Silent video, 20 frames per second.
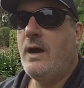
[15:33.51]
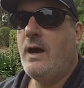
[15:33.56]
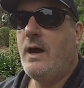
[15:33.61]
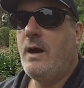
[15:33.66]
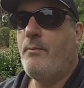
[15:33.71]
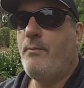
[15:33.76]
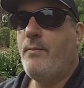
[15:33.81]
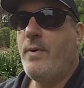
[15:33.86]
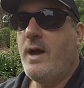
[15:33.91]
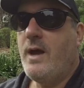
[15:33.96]

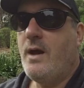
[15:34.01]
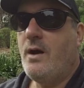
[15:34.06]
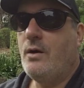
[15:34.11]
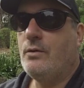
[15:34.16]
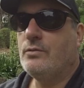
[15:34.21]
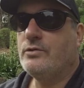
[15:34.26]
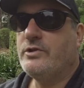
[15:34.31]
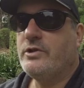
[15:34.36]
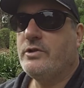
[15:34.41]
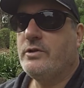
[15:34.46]

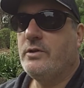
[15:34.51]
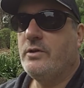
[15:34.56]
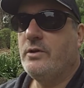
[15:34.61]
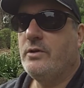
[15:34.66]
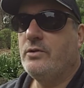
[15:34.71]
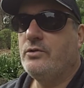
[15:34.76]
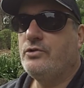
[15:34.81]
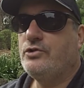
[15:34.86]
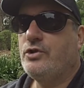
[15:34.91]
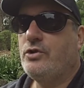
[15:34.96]
about
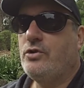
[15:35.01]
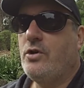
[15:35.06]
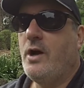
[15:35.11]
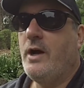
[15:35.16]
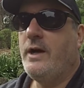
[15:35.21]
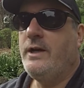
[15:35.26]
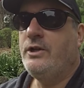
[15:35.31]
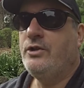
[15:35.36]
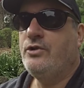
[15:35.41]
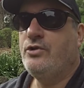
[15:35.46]

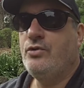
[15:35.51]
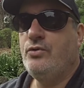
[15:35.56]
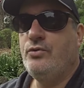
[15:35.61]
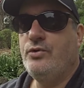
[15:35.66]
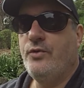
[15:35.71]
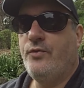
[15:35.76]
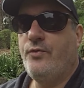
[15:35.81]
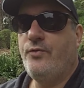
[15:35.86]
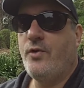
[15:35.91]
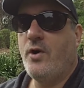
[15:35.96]
trying to
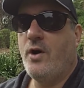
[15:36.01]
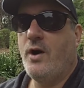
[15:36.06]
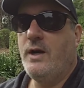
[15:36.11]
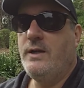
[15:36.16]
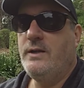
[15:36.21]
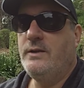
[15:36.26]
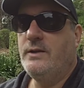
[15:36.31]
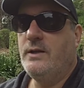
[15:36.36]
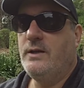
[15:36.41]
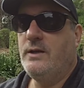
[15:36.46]

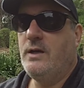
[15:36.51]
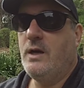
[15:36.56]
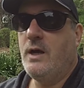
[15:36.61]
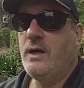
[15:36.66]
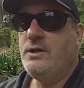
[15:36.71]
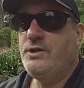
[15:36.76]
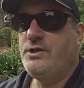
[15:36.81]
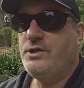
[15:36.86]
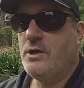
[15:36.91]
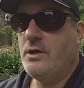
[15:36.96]
define the
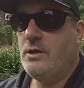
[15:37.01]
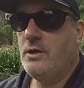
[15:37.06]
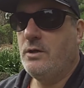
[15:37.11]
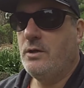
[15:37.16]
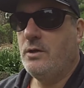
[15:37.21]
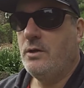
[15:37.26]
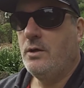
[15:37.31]
nature